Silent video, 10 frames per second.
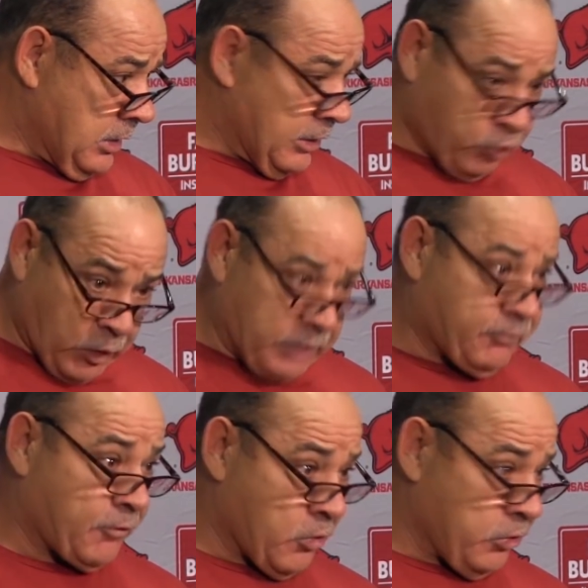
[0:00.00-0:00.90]
It's win
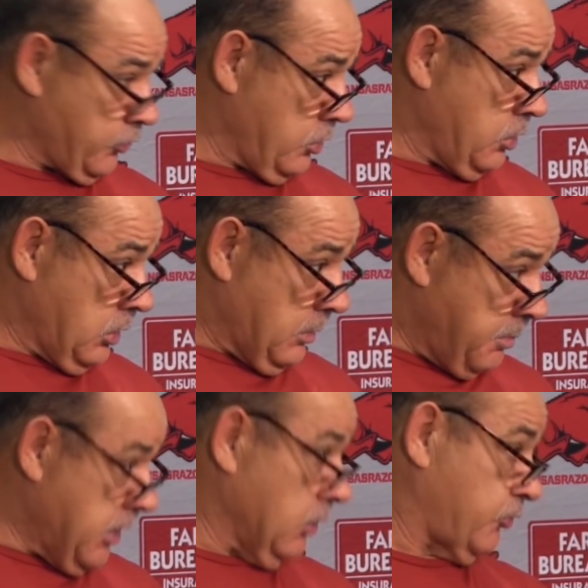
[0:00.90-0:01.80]
first,
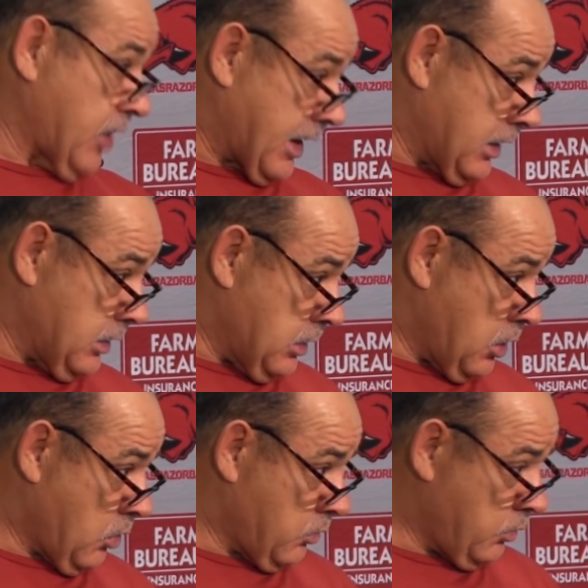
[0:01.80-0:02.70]
Bill second. You
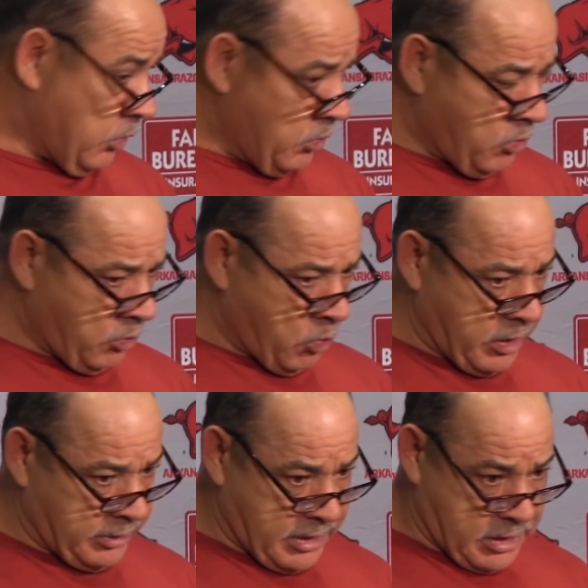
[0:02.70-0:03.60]
know, we want to
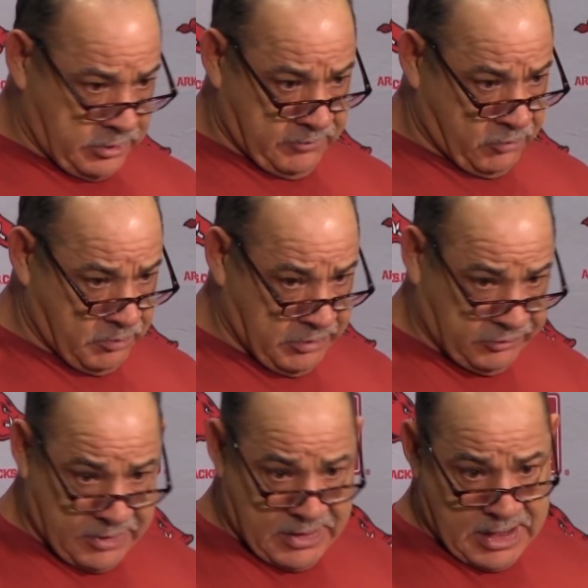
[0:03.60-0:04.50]
win now, and you've heard me
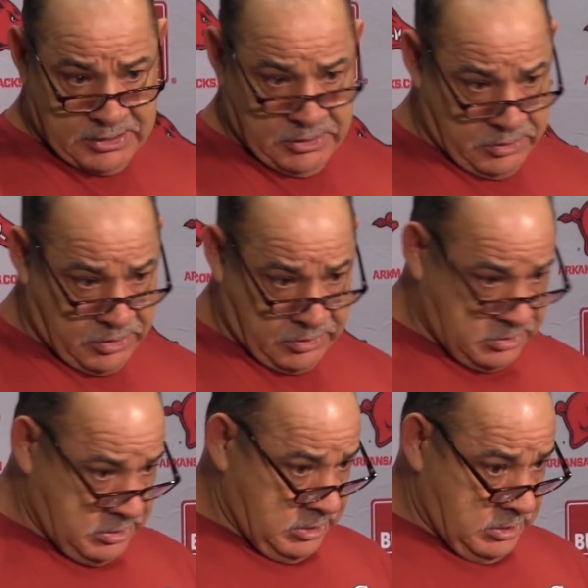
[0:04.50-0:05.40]
say that in here. And
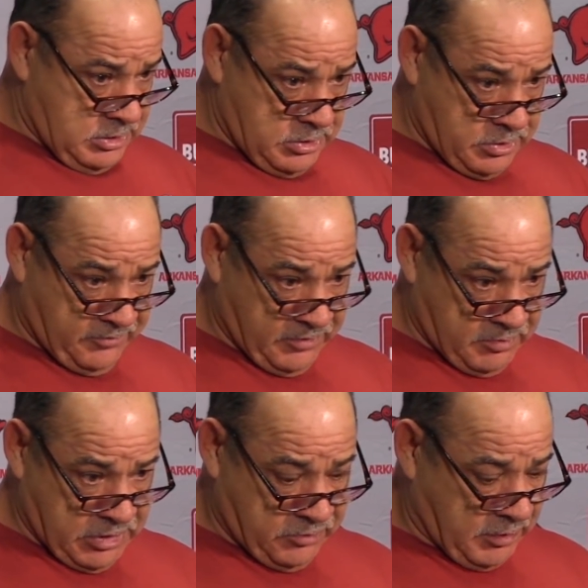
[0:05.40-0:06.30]
you know, if it
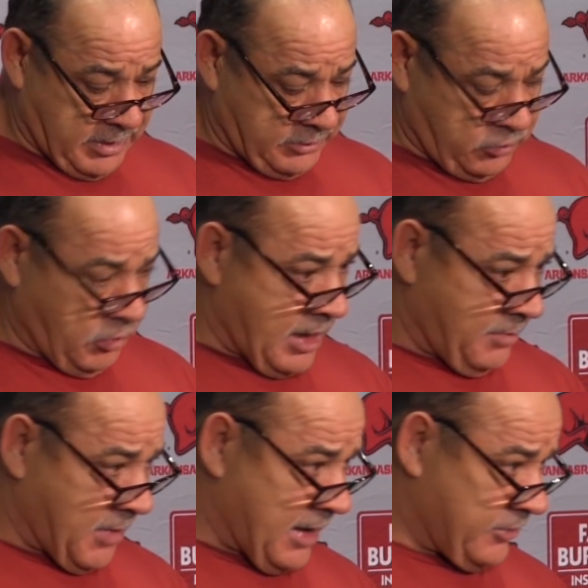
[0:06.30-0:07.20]
means playing two
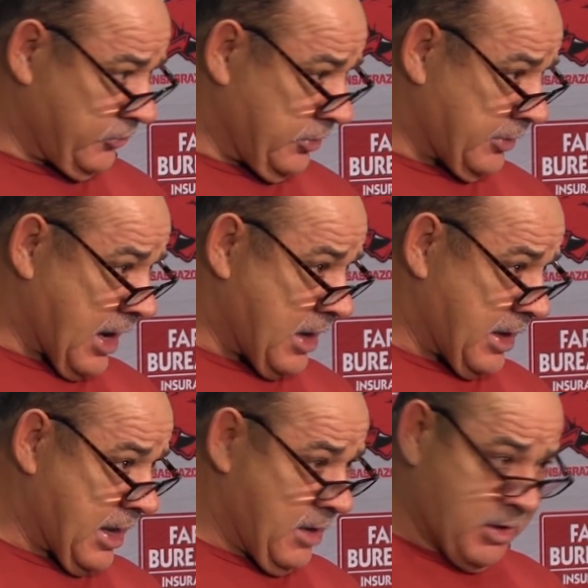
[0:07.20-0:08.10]
linebackers the entire
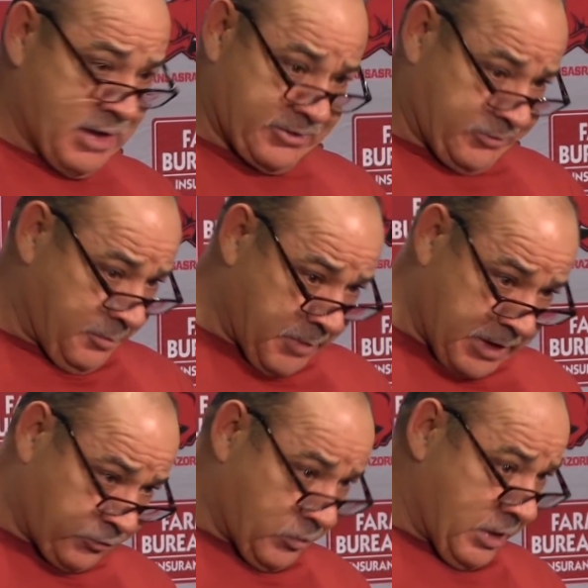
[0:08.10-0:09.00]
game and that's the
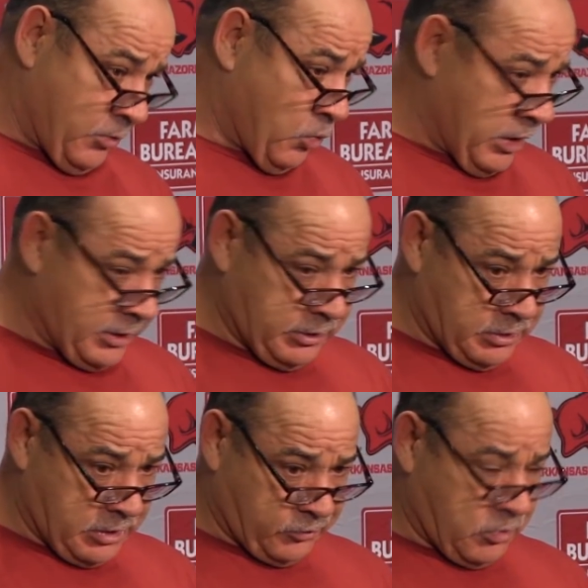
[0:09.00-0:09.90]
best way to win,
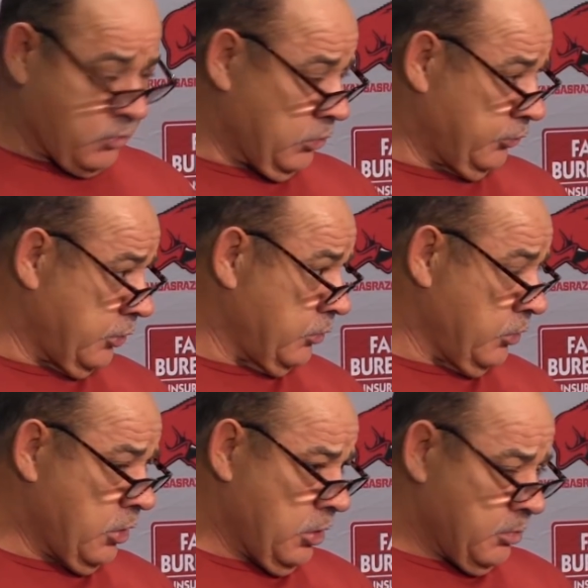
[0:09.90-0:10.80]
then that's what we'll do.
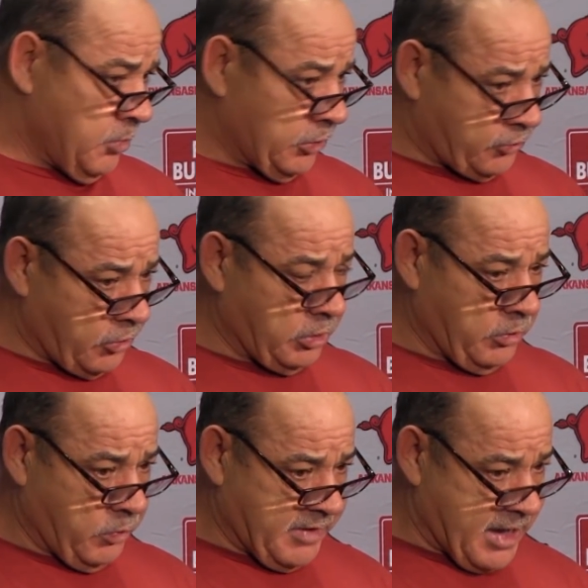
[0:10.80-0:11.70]
But
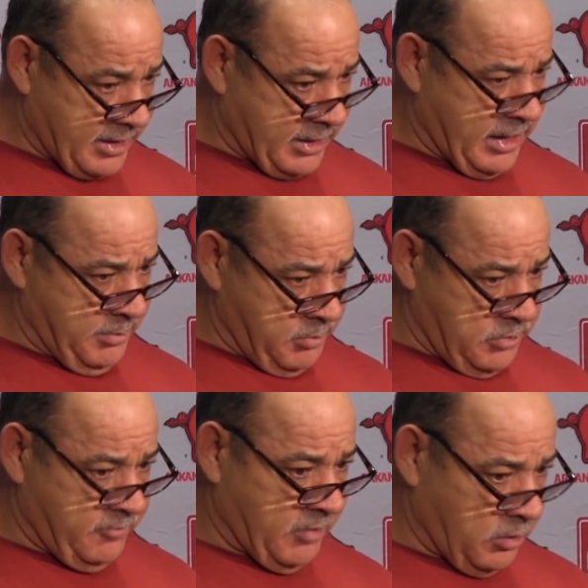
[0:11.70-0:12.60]
certainly we got to keep
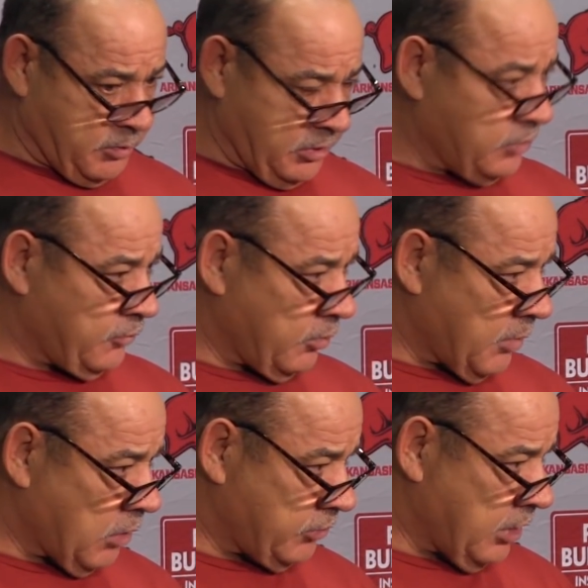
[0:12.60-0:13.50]
developing this
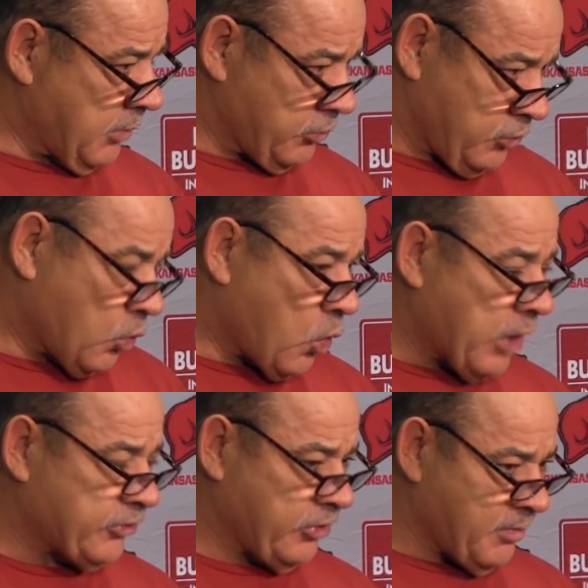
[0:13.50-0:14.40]
football team. There's no
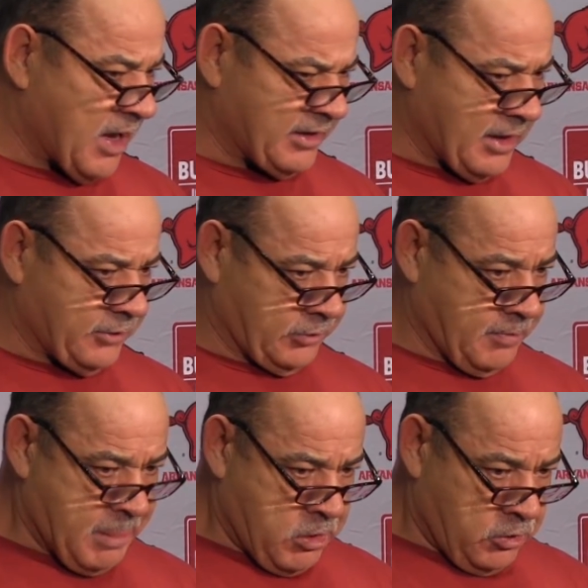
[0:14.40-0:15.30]
question about that.
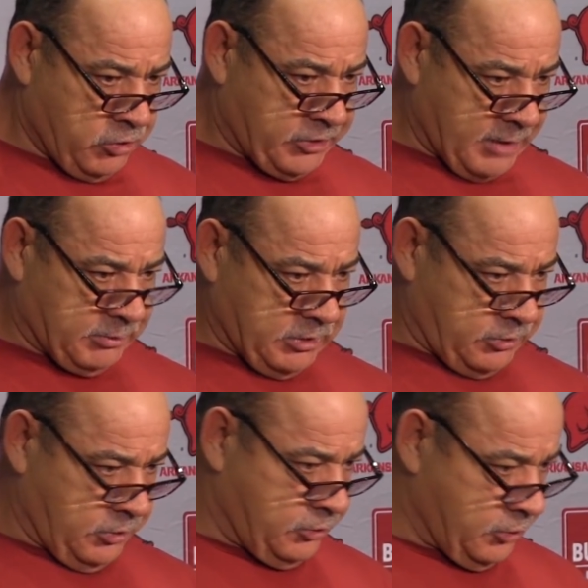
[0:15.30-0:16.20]
So you're tempted
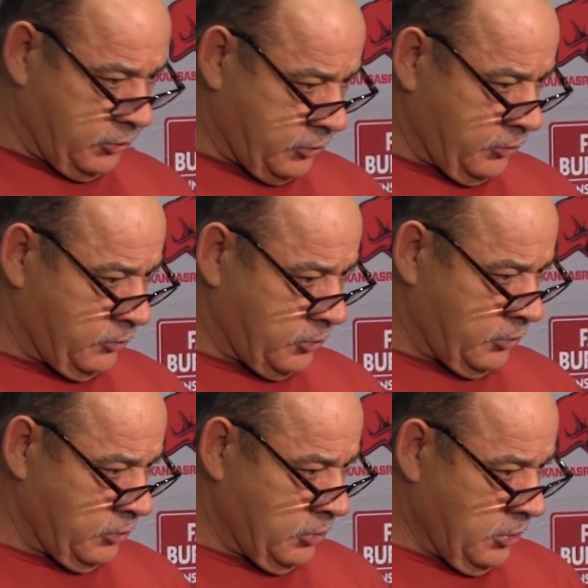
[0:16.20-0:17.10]
to
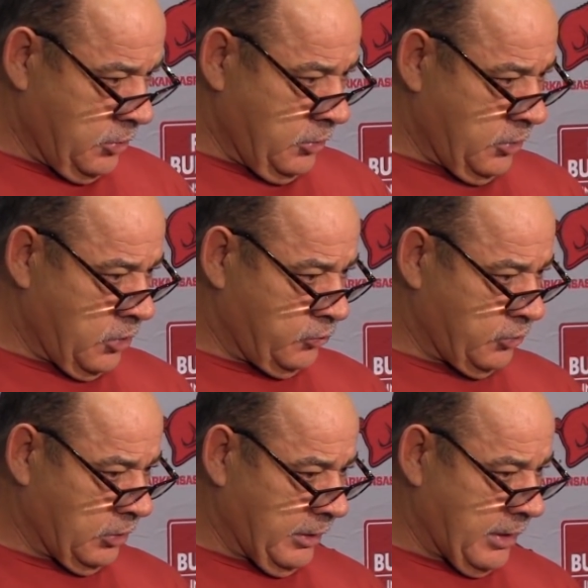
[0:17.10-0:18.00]

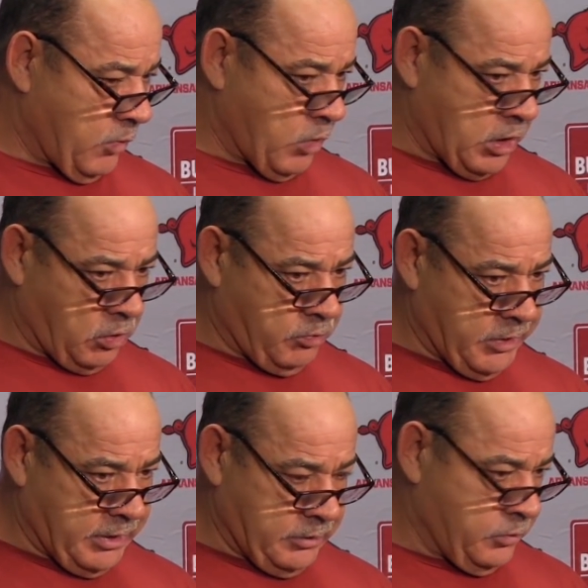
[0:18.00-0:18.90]
lean that way a little
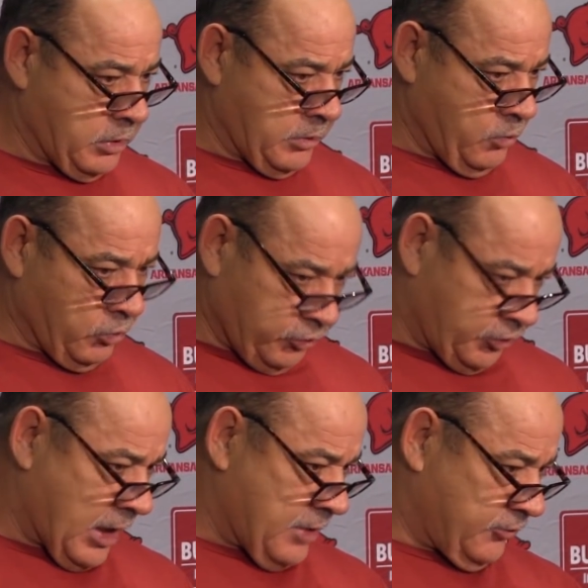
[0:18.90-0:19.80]
bit, and we'll
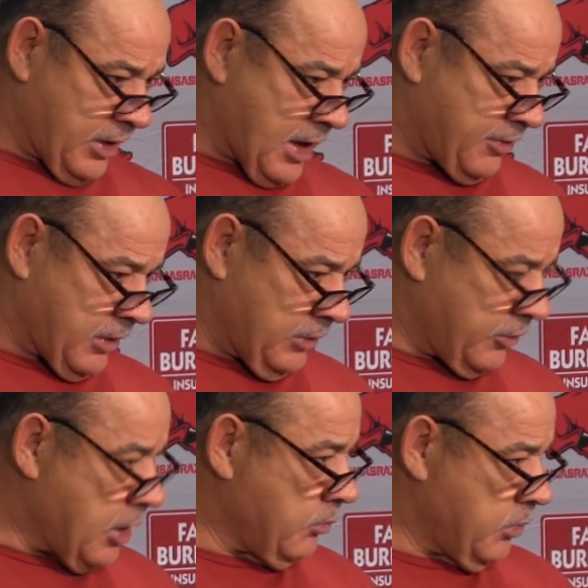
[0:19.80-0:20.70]
just kind of see how
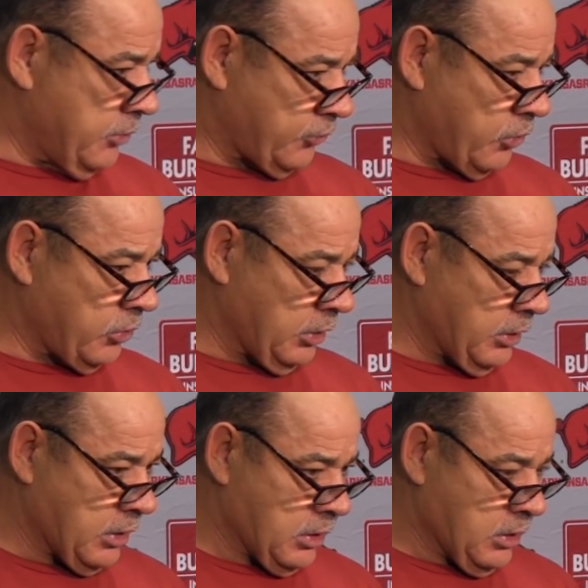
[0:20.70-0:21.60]
things go. But
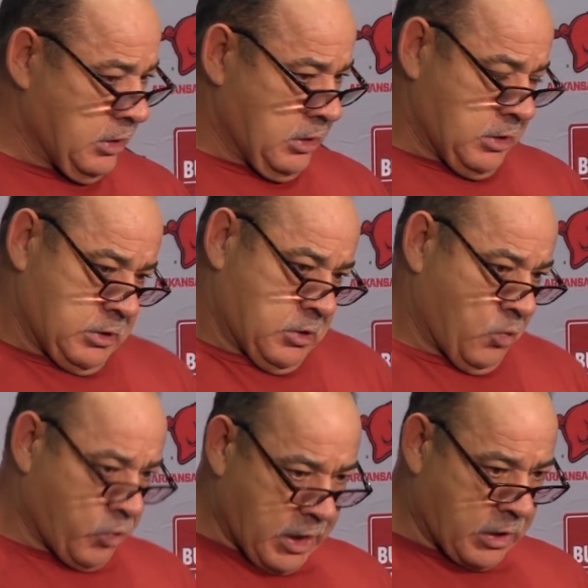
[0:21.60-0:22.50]
certainly,
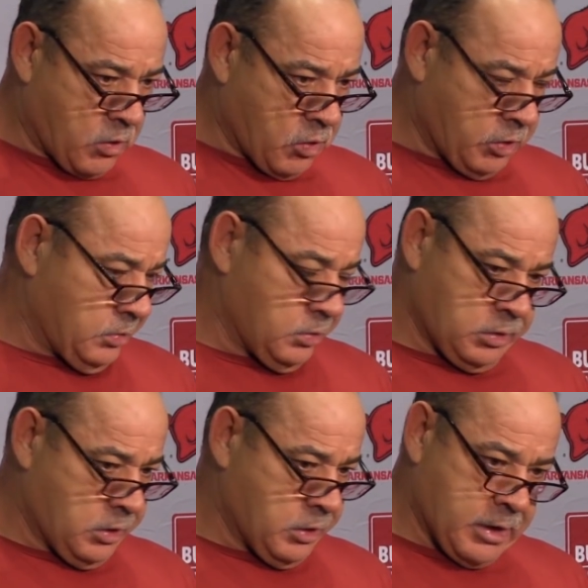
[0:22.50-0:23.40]
we're not going,
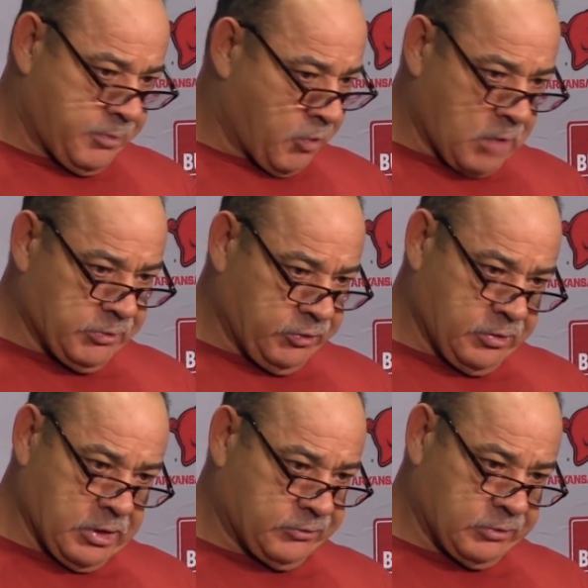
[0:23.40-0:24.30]
and I promise you
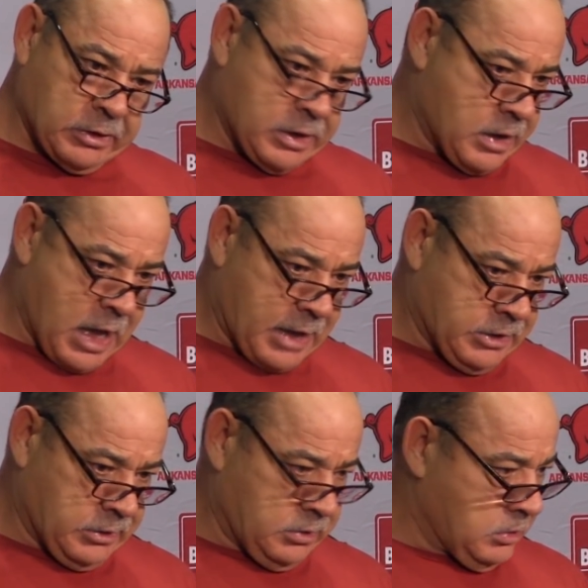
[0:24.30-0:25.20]
this, I
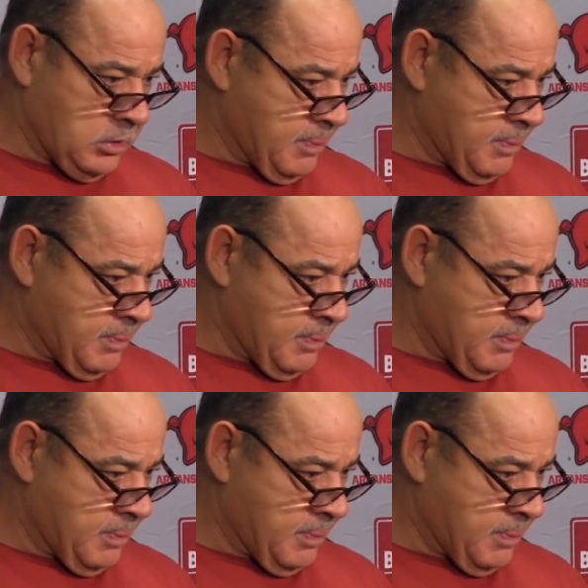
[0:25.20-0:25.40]
couldn't